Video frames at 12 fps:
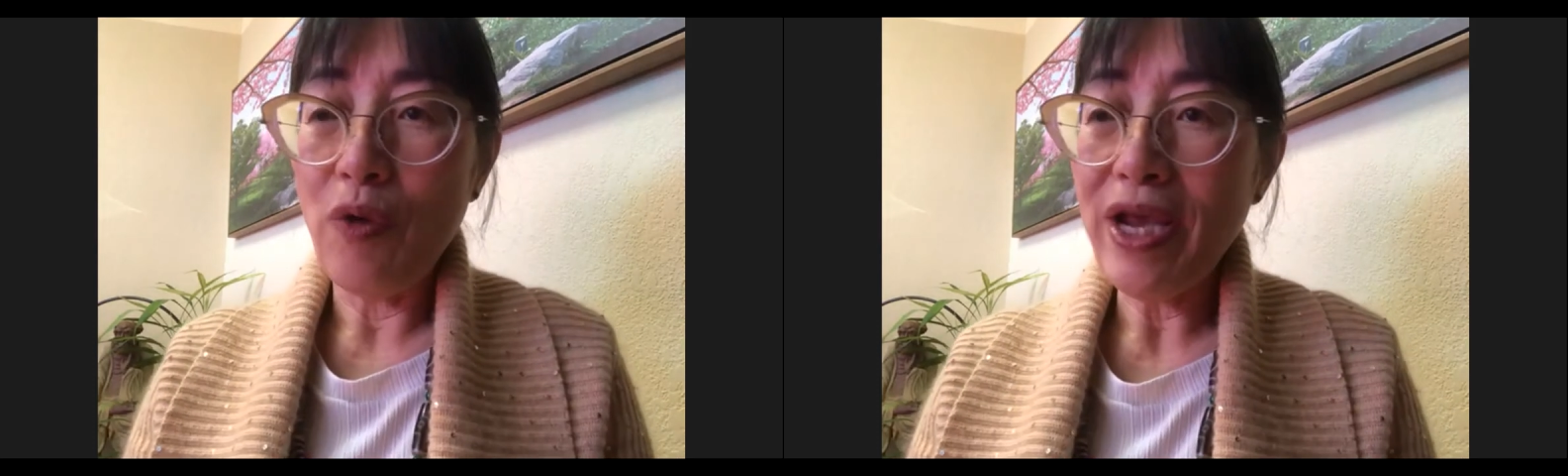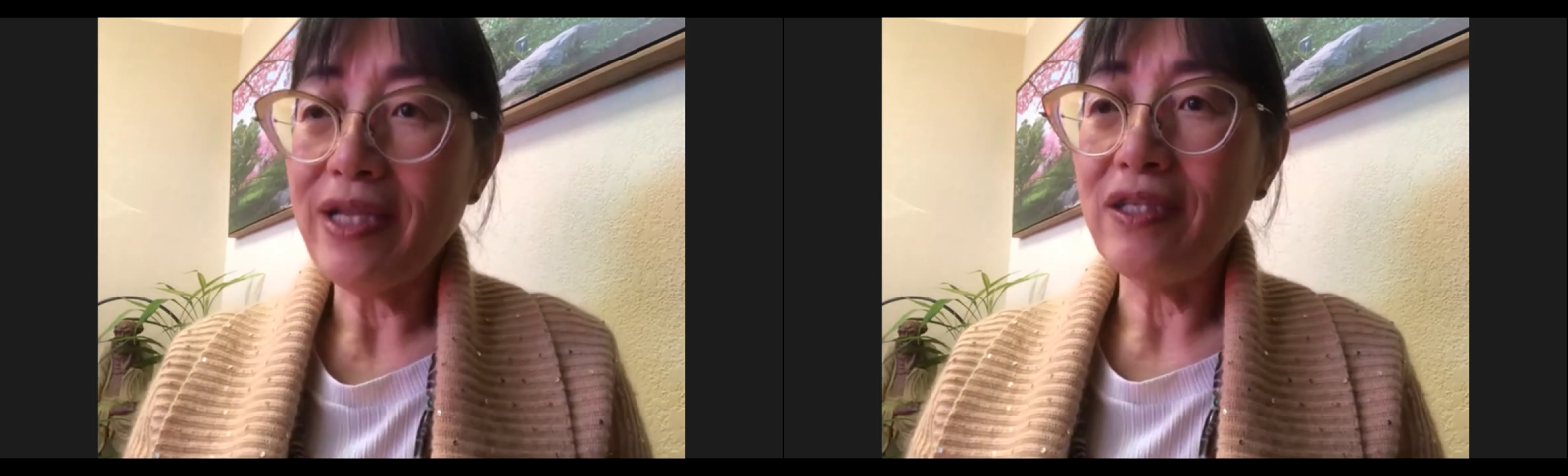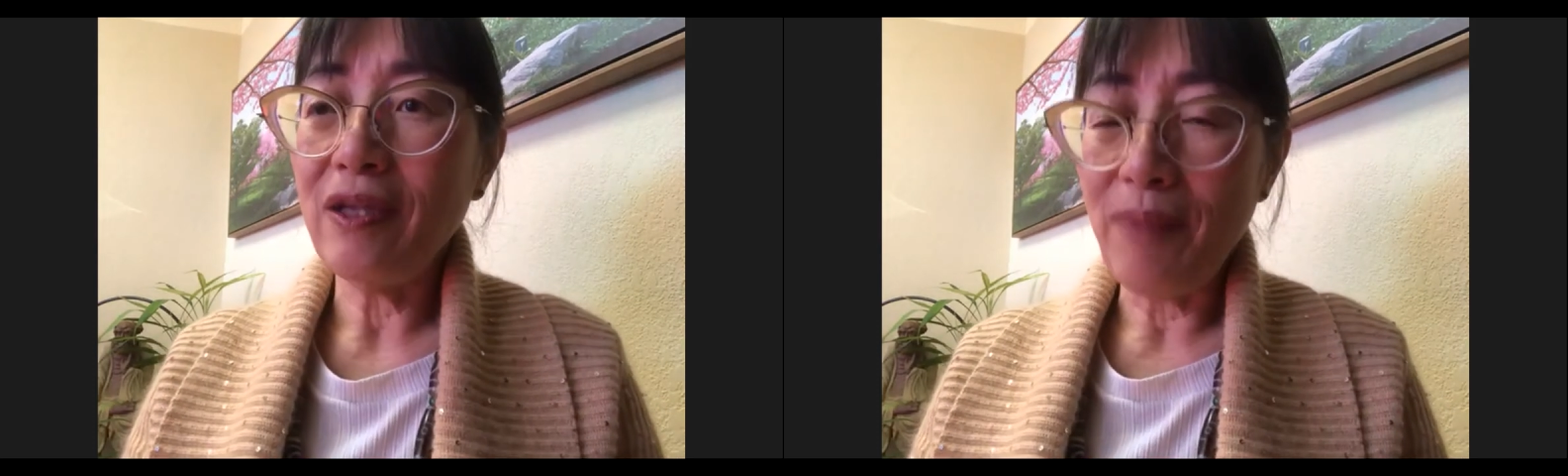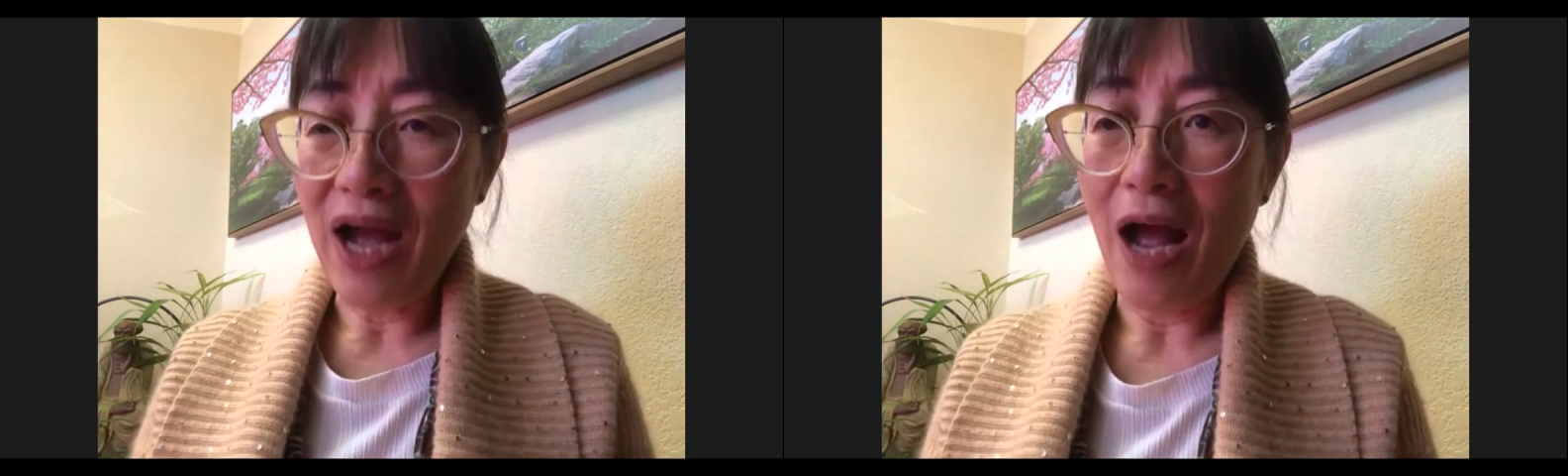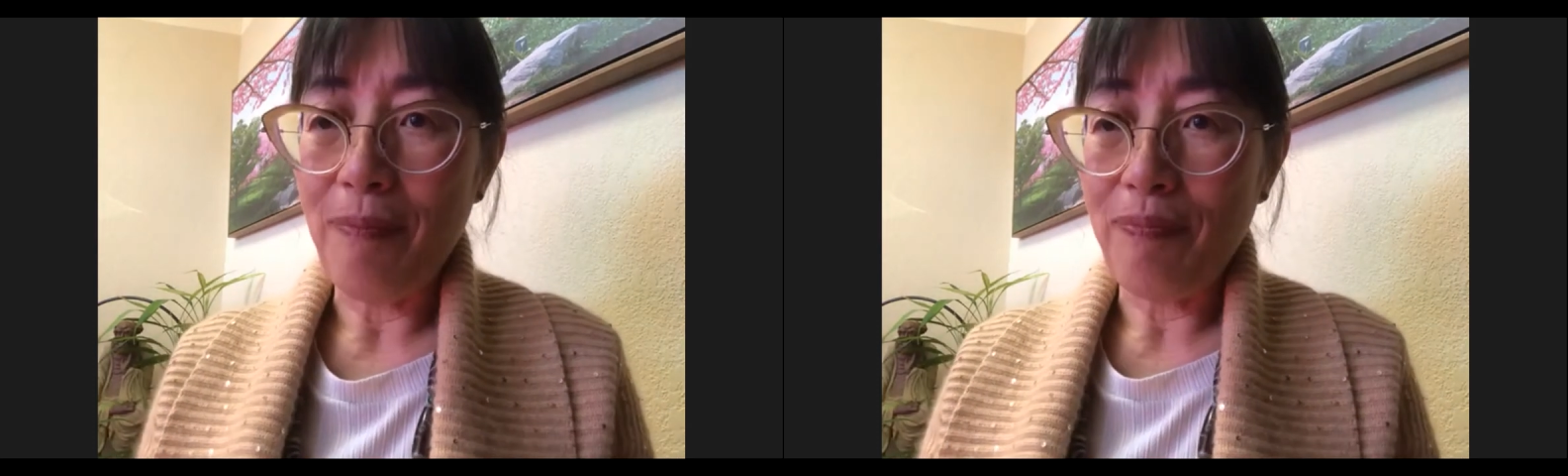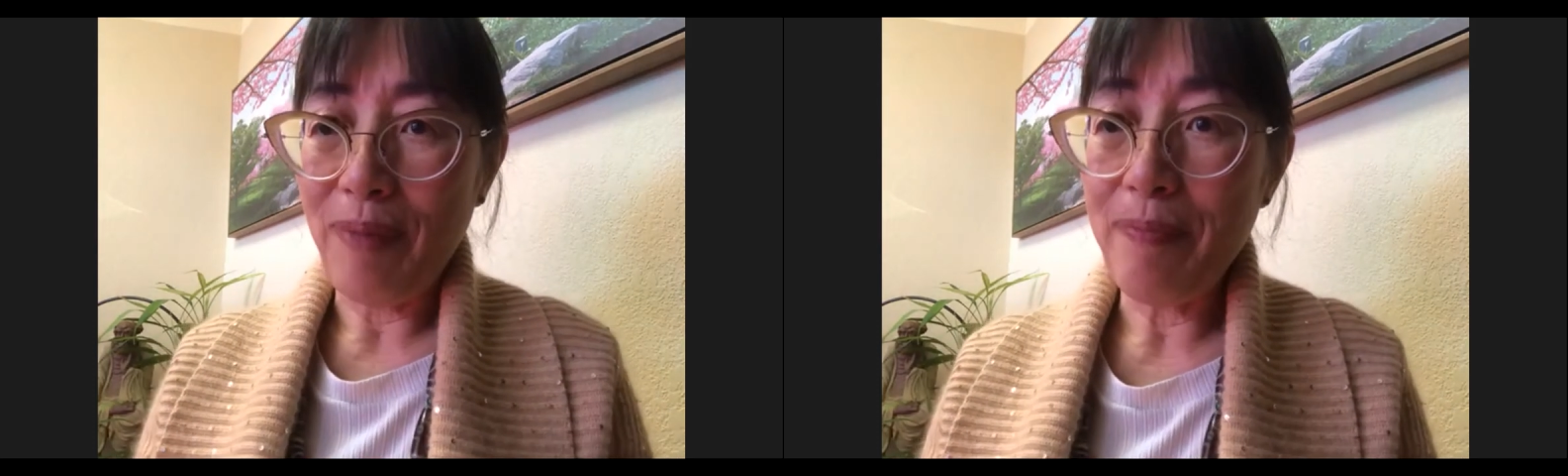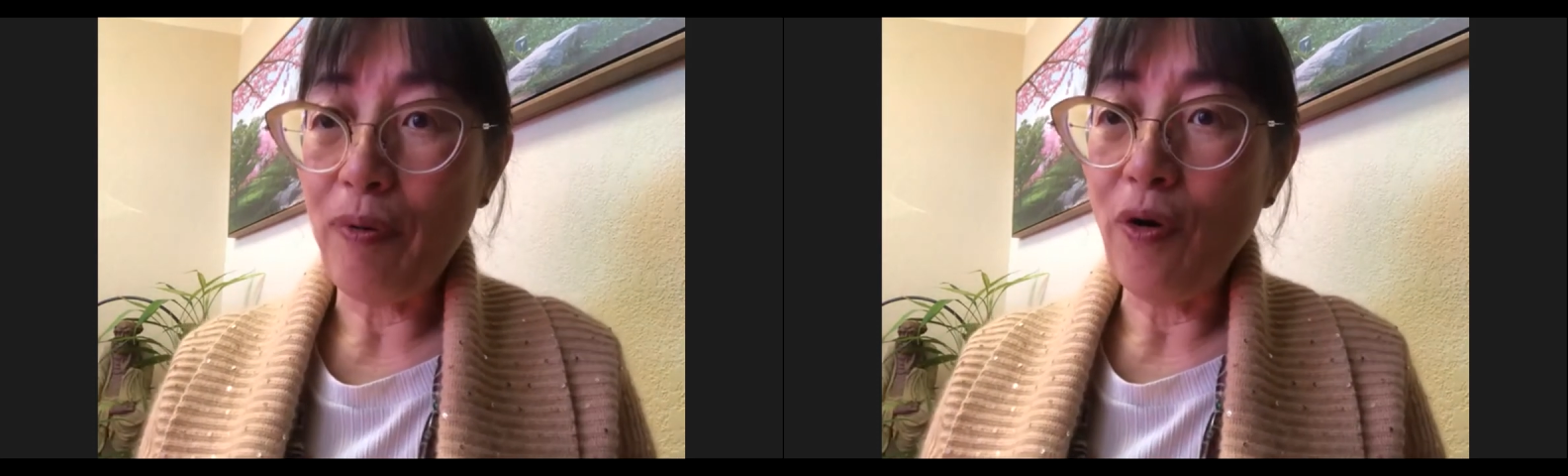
waking them up by